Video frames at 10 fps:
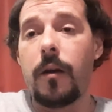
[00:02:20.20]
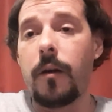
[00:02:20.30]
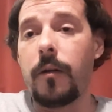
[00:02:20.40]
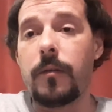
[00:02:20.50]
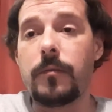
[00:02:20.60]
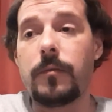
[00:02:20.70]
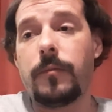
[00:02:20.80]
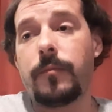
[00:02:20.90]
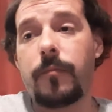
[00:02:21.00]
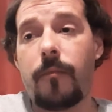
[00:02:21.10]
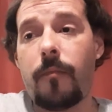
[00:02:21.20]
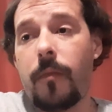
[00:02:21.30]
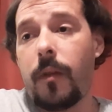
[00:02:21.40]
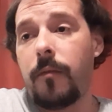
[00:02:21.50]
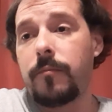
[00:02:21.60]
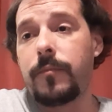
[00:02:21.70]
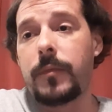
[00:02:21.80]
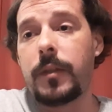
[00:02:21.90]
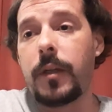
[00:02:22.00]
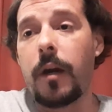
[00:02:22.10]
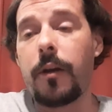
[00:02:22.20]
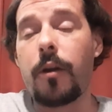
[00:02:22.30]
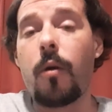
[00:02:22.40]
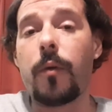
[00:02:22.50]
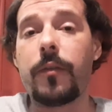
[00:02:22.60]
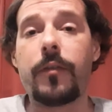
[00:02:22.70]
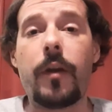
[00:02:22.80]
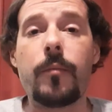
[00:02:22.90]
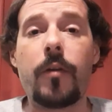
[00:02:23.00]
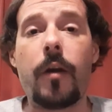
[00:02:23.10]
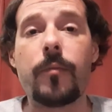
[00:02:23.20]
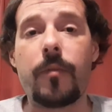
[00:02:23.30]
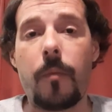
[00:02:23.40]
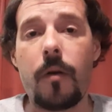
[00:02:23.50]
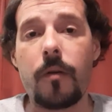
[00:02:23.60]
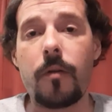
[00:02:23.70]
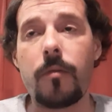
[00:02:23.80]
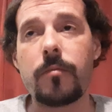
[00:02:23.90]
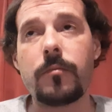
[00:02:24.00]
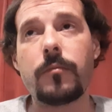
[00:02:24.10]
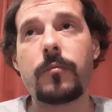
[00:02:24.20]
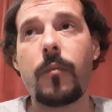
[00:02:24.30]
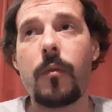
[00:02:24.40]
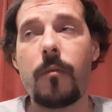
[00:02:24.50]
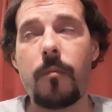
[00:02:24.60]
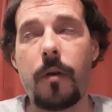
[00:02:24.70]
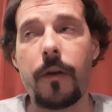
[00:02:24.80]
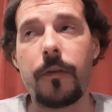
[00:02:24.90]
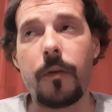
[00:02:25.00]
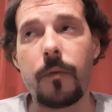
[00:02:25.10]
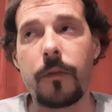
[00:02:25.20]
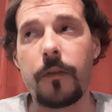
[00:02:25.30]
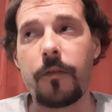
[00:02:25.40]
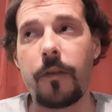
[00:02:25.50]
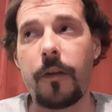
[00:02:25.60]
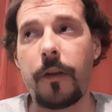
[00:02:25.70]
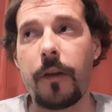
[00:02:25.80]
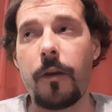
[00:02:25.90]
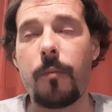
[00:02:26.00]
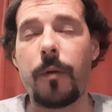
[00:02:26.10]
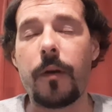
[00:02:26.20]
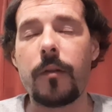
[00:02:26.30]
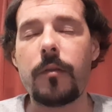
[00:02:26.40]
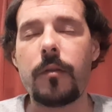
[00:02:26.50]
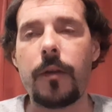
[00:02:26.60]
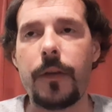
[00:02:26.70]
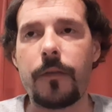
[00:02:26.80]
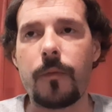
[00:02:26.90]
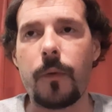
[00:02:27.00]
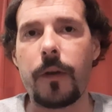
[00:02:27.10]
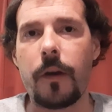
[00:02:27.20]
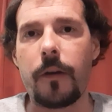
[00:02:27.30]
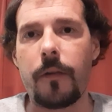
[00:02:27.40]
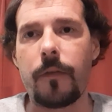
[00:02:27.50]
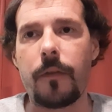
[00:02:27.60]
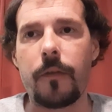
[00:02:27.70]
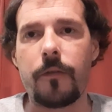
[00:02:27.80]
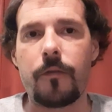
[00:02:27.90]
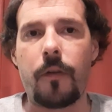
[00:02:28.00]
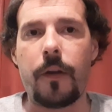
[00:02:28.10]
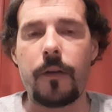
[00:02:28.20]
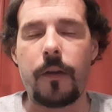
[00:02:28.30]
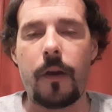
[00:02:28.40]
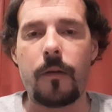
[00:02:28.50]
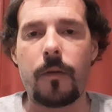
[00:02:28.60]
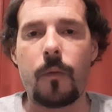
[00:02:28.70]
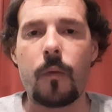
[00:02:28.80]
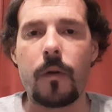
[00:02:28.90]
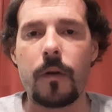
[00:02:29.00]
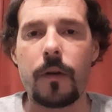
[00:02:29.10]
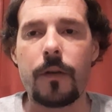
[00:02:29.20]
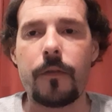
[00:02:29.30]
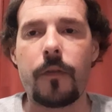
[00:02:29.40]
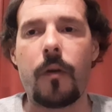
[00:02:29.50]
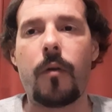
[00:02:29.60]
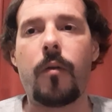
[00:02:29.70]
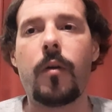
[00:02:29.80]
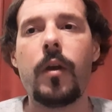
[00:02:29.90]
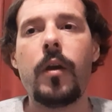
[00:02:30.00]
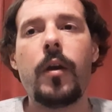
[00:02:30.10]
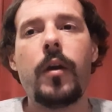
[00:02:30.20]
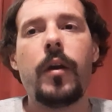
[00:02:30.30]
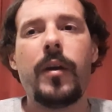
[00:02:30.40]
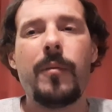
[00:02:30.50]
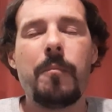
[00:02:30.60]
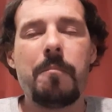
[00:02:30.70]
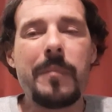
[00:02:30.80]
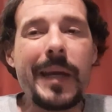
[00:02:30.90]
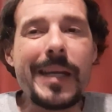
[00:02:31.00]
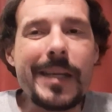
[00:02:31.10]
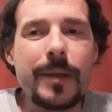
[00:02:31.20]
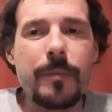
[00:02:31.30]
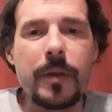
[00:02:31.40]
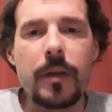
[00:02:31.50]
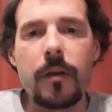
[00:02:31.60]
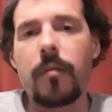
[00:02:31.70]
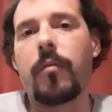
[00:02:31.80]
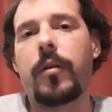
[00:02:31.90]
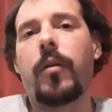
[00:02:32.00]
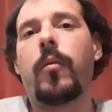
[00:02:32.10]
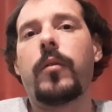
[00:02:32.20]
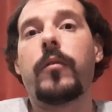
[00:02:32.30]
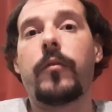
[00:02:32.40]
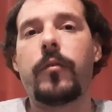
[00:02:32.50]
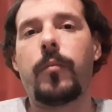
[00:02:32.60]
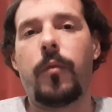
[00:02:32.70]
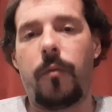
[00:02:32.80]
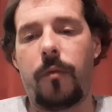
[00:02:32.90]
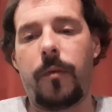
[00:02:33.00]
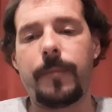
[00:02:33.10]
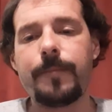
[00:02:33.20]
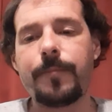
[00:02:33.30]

Uh, gotta go in the same time tomorrow probably deal with this shit again, but at least we got everything straightened out at work, so maybe it'll go a little smoother.